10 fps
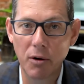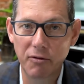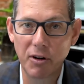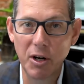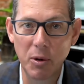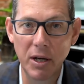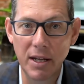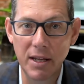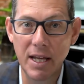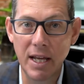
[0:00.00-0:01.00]

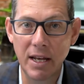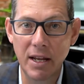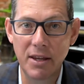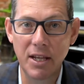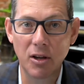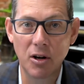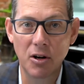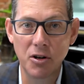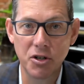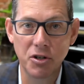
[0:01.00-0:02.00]
frequent than the
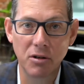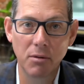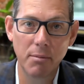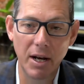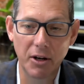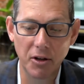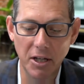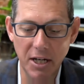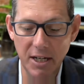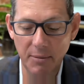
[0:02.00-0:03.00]
larger medical and
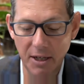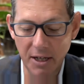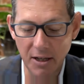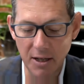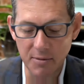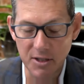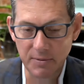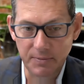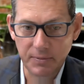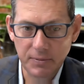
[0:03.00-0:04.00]
indemnity claims.
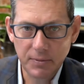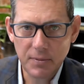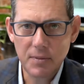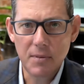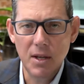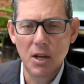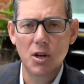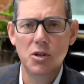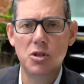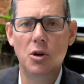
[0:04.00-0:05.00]

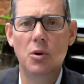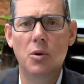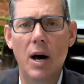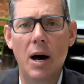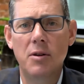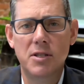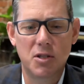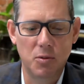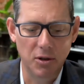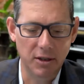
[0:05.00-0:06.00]
So, how does this
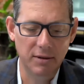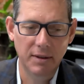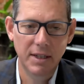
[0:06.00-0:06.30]
work?